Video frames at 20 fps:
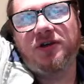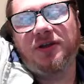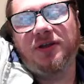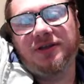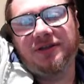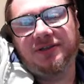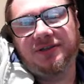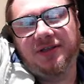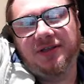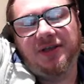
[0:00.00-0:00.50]

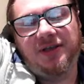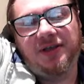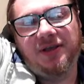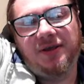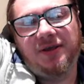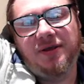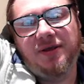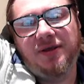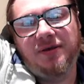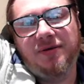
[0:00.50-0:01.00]
is
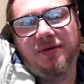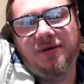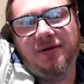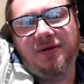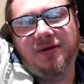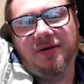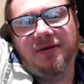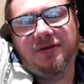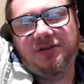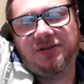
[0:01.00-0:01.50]

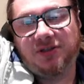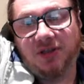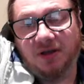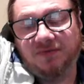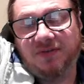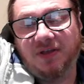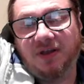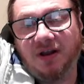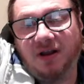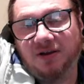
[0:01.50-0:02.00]
the stuff
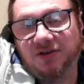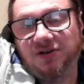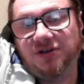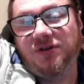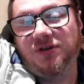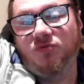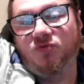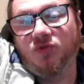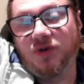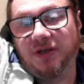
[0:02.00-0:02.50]
that actually
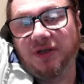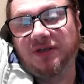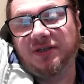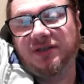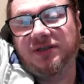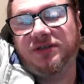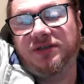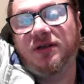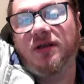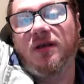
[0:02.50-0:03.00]

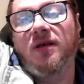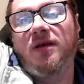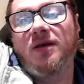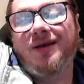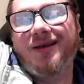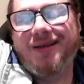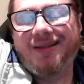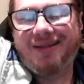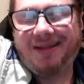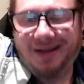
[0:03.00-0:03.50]
wins
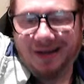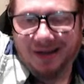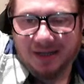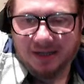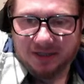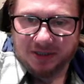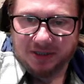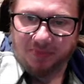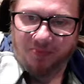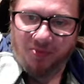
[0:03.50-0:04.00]
at
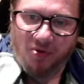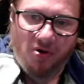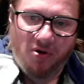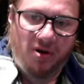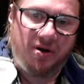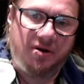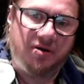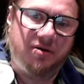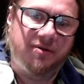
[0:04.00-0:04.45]
least the pawn